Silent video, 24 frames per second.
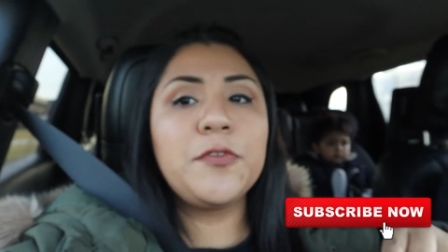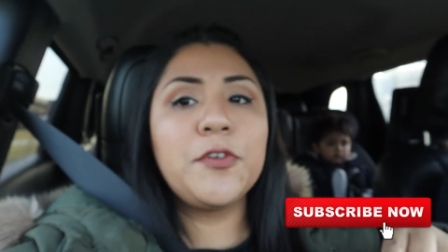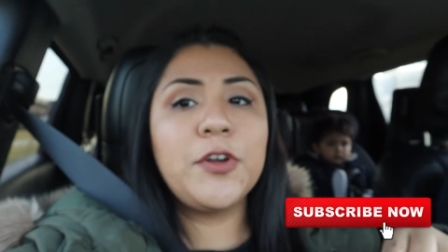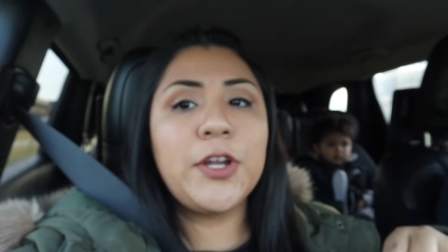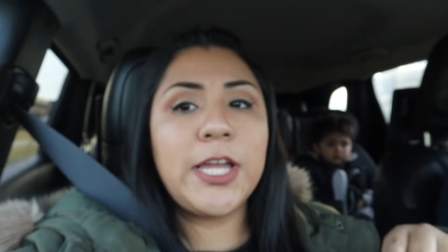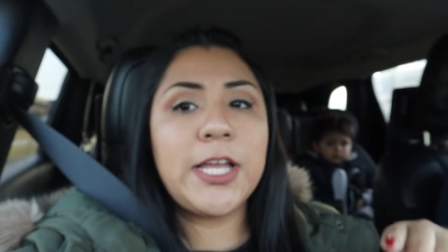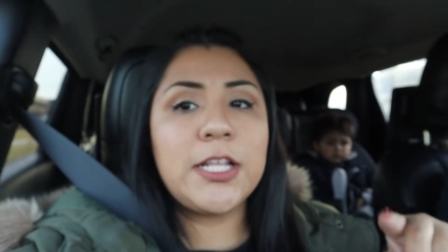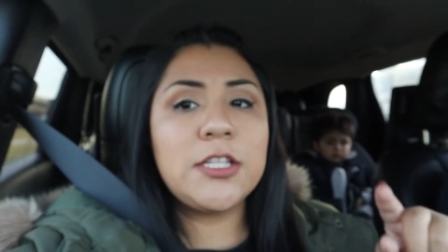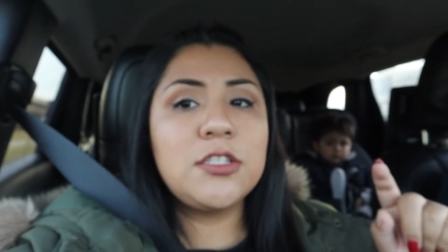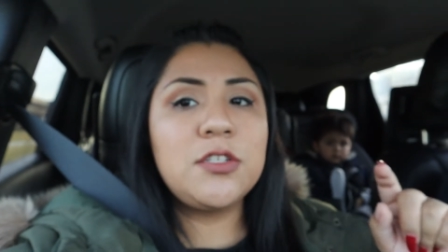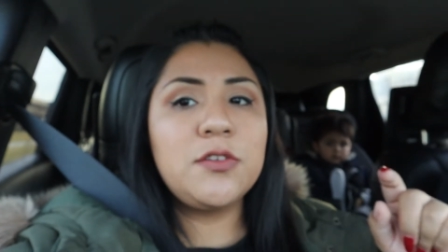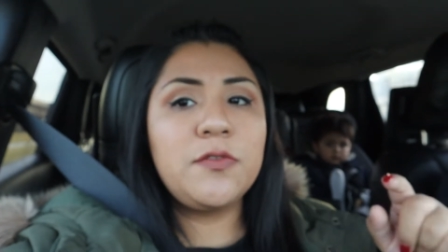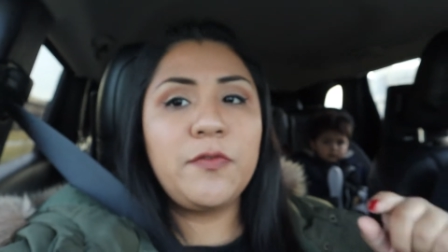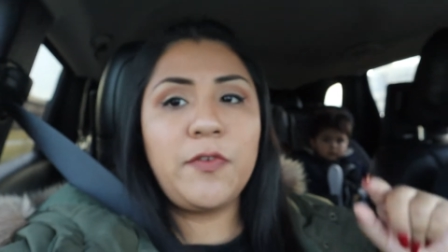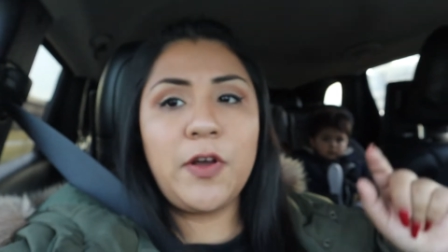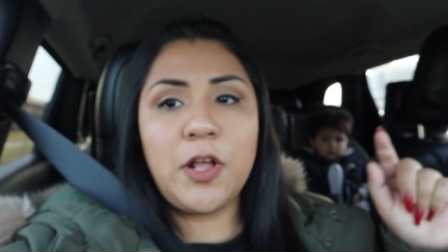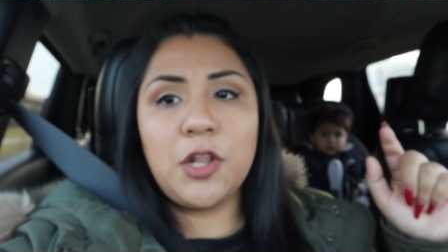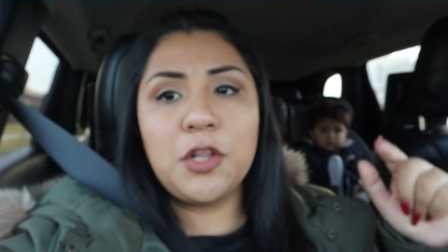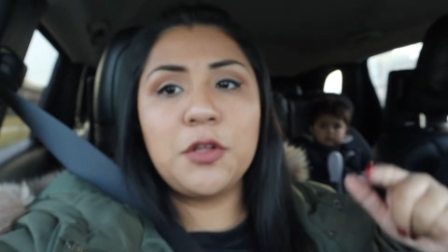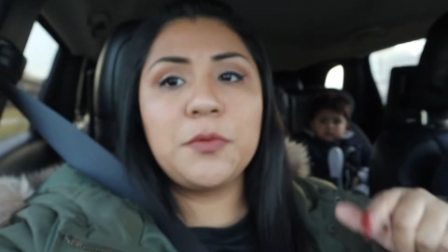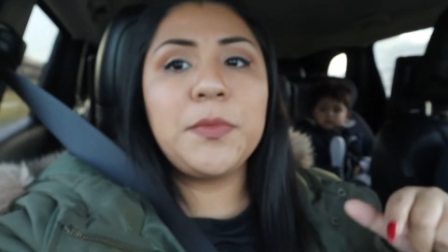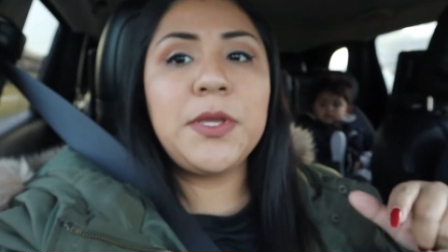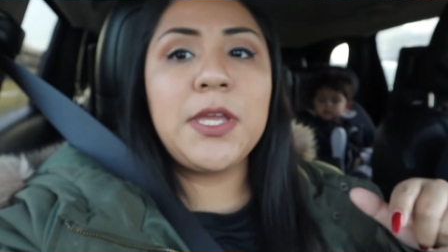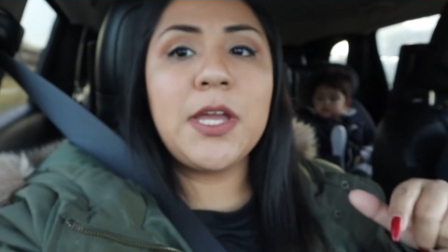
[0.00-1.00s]
forget to
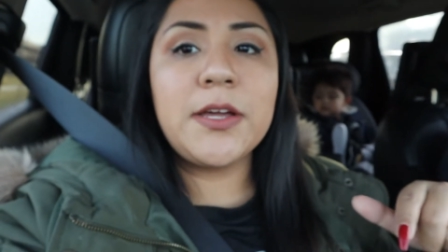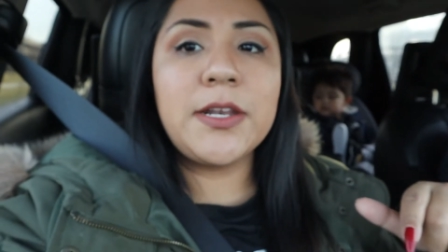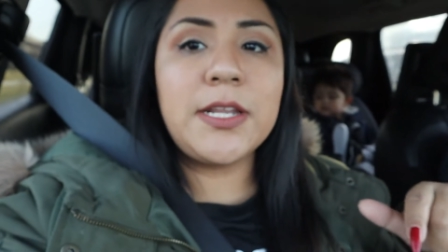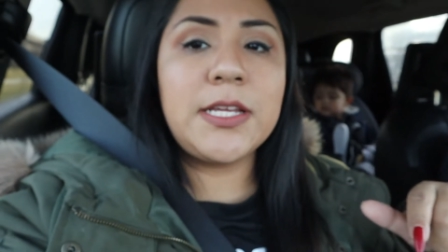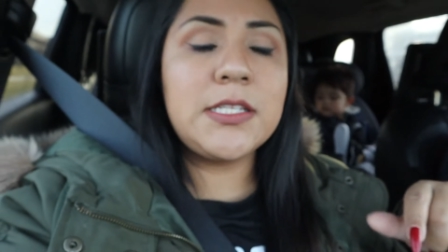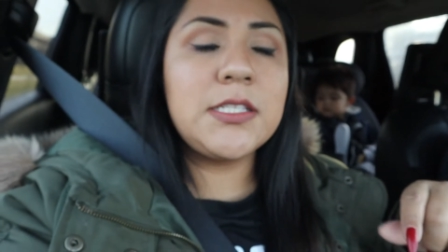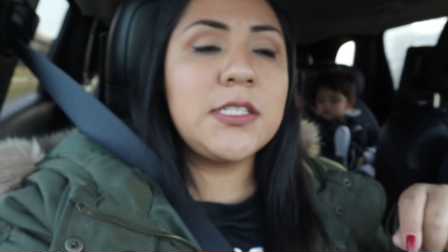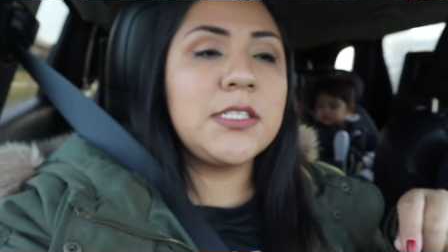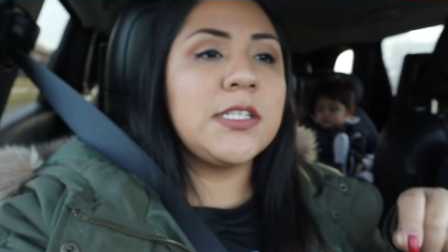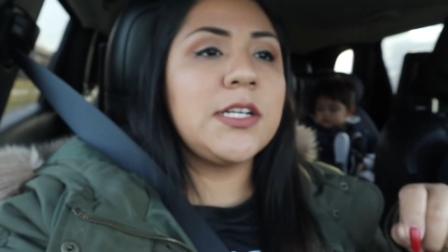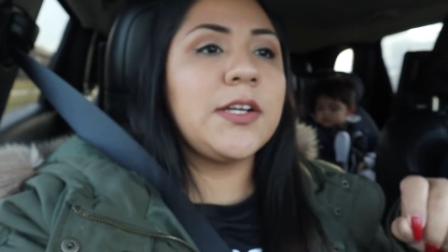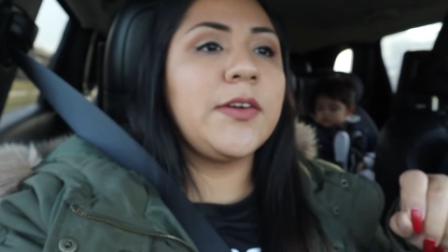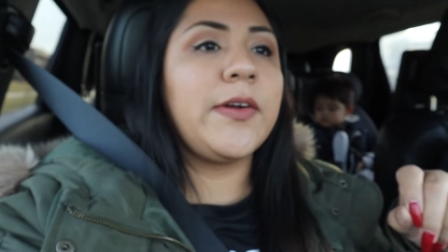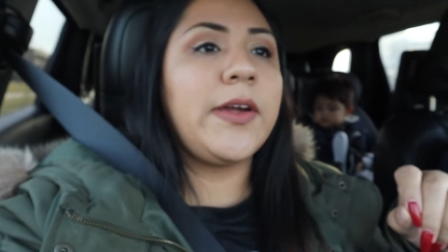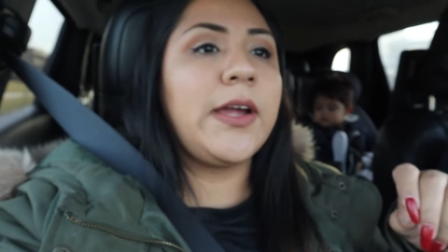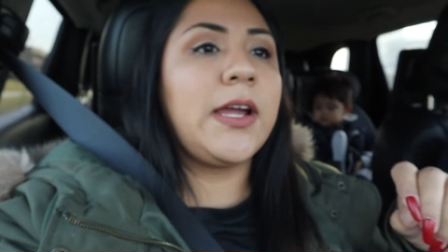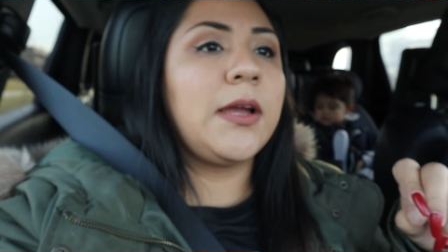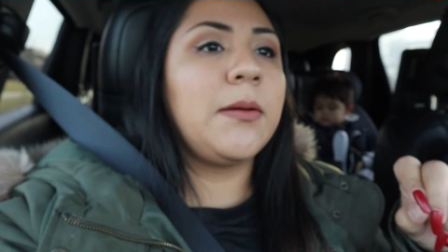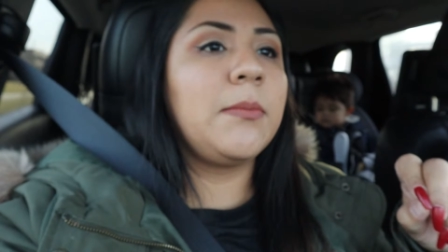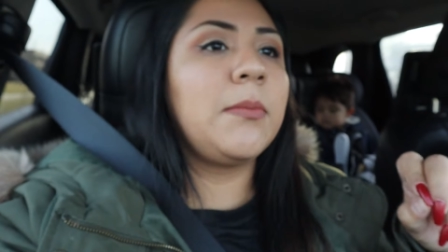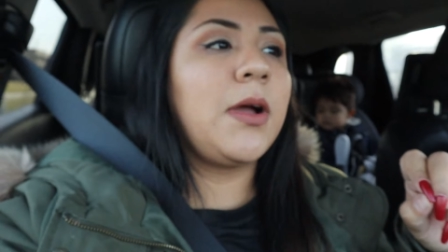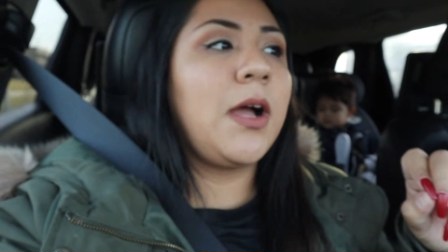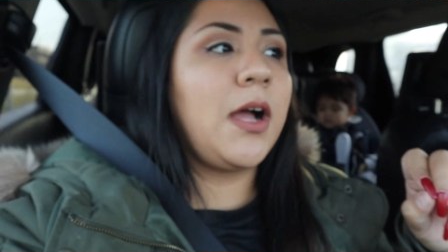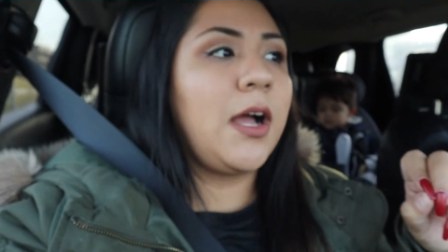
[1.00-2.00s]
follow me on
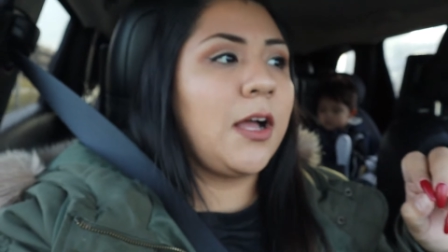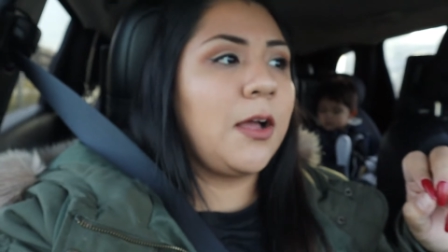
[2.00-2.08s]
Instagram.